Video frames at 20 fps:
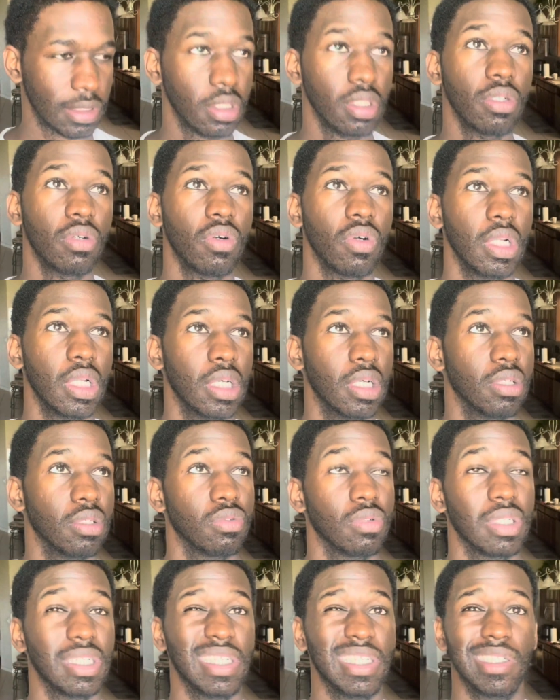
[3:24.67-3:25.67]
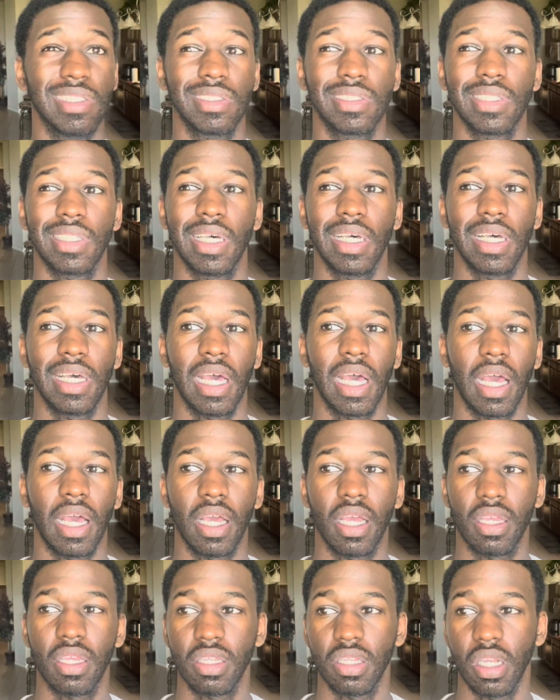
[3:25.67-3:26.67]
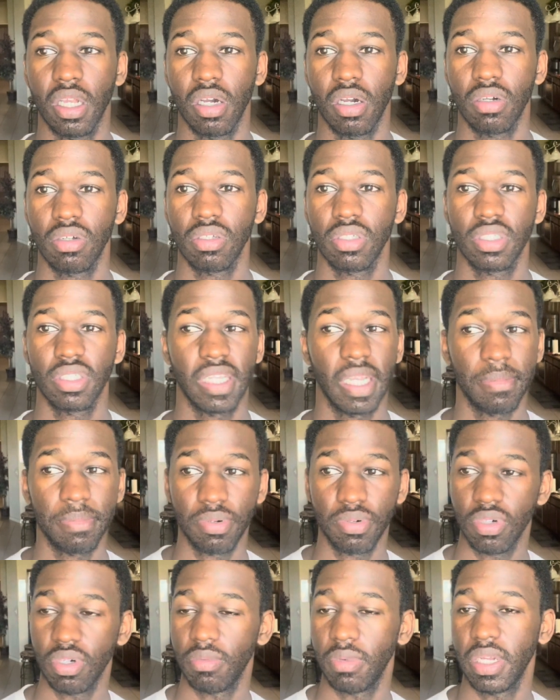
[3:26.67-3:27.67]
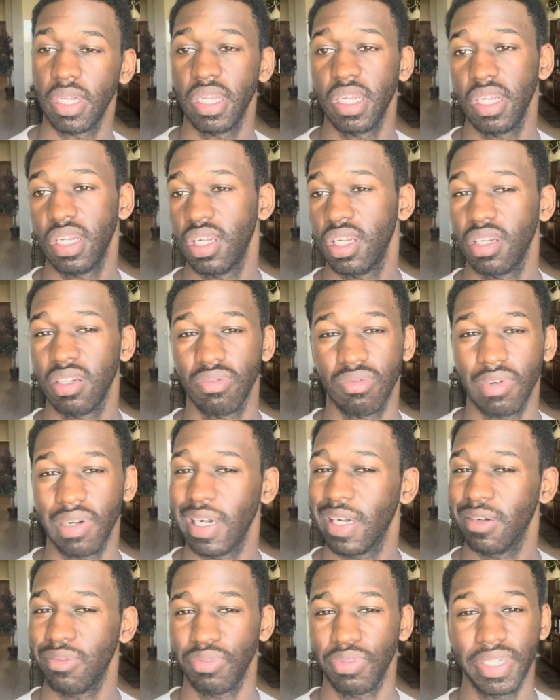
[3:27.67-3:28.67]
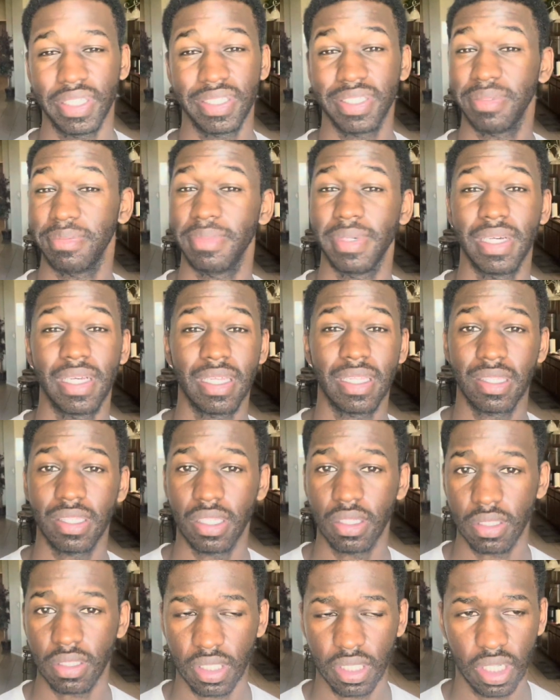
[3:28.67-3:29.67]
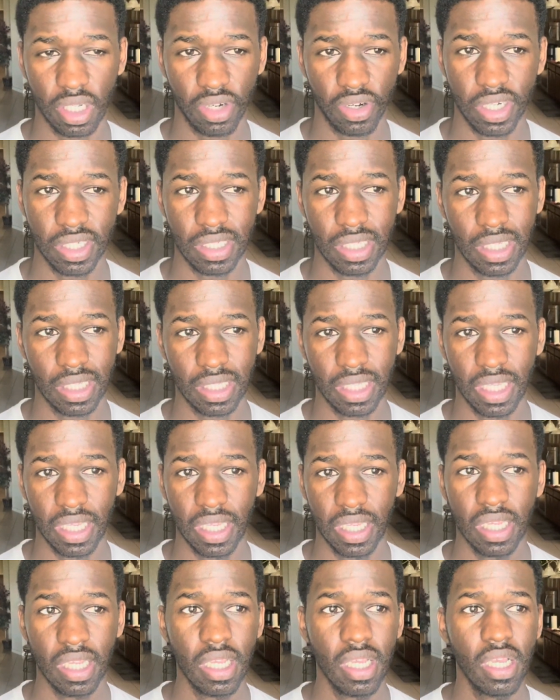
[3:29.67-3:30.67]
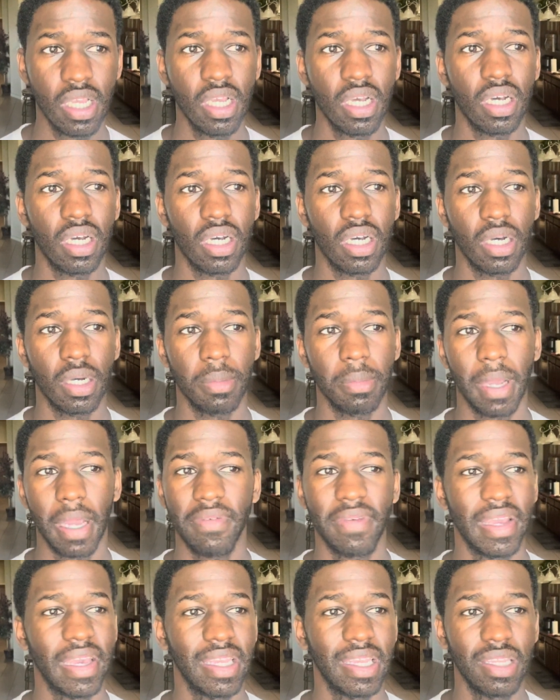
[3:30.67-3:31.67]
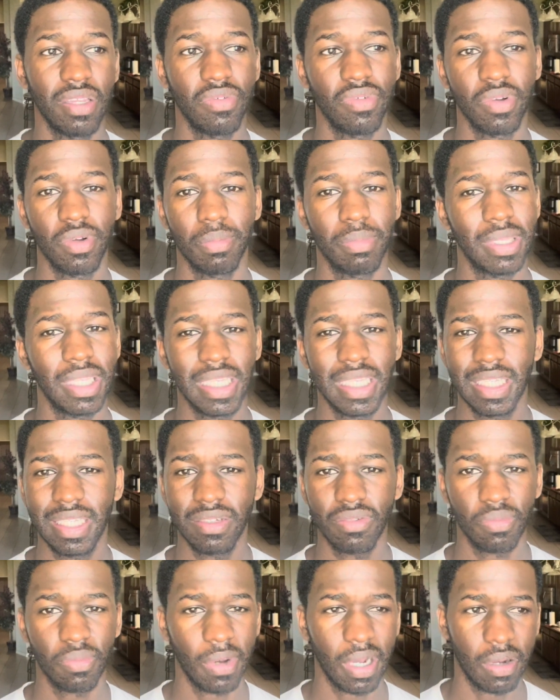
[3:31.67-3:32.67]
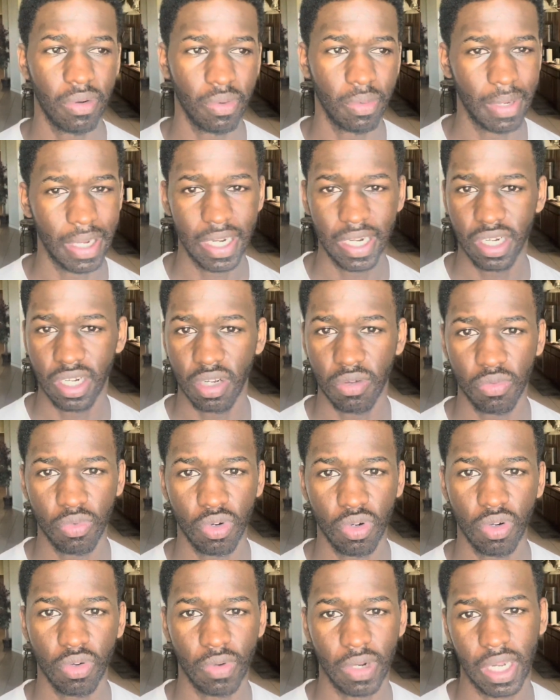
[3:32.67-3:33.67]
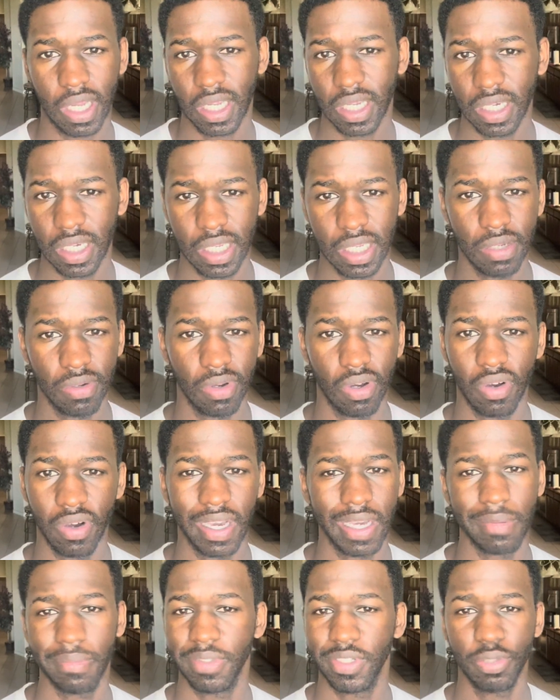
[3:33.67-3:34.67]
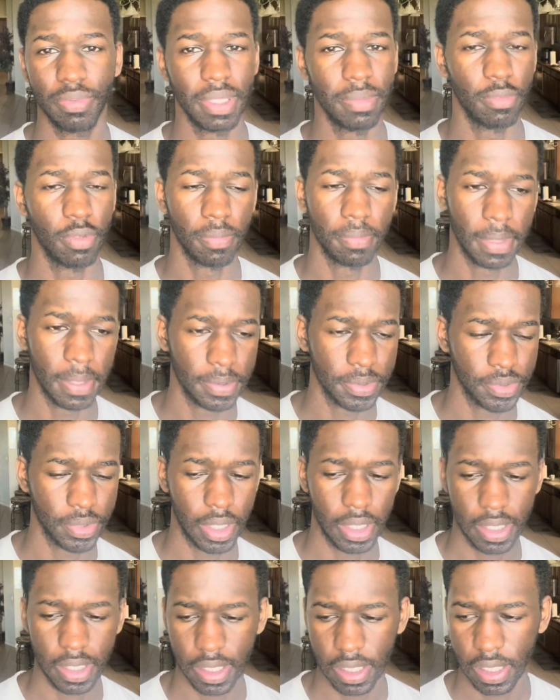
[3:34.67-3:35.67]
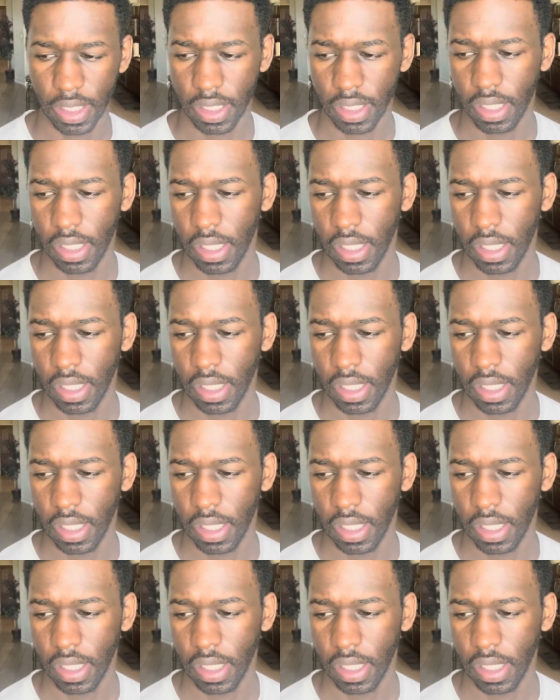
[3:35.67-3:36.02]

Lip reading: What else? Shampoo on my hair once a month, and then something crazy like that. Haven't had any real bleeding with my hair no more when I cut it. I don't have too many more bumps when I cut it.